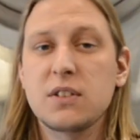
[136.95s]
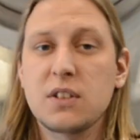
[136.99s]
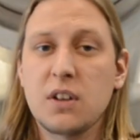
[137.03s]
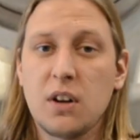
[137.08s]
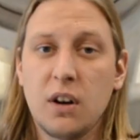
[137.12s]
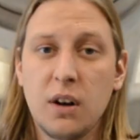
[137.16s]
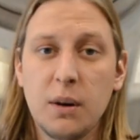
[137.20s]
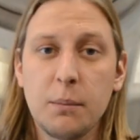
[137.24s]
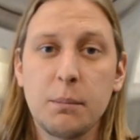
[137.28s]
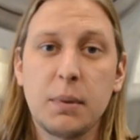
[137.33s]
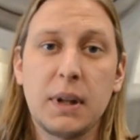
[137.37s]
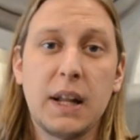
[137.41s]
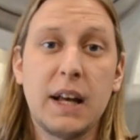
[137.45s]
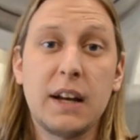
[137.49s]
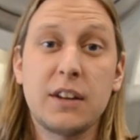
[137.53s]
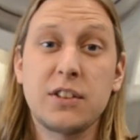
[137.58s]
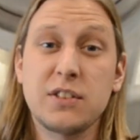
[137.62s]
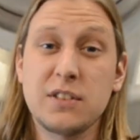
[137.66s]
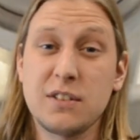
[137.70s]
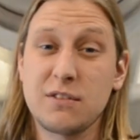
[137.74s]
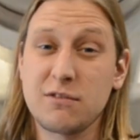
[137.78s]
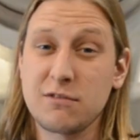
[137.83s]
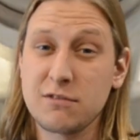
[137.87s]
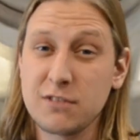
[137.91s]

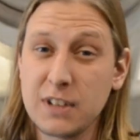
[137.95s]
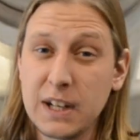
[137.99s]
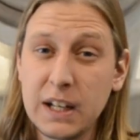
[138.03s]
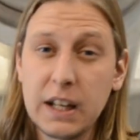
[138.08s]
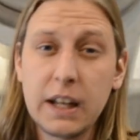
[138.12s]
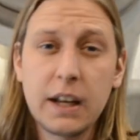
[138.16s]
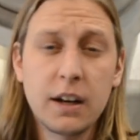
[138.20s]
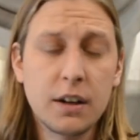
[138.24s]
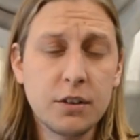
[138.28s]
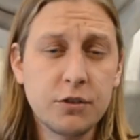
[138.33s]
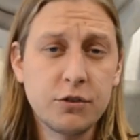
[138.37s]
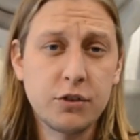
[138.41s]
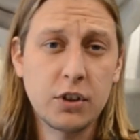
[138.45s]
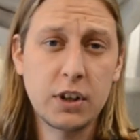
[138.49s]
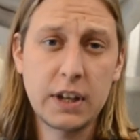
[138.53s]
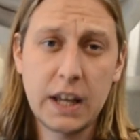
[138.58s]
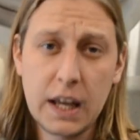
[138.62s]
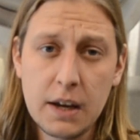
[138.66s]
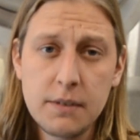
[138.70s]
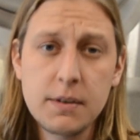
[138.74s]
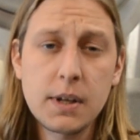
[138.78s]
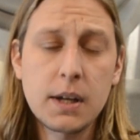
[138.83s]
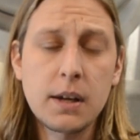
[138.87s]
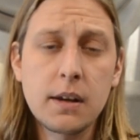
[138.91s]
complex and really
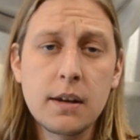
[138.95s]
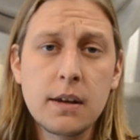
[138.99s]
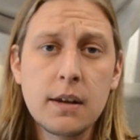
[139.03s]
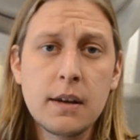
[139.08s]
unforgiving.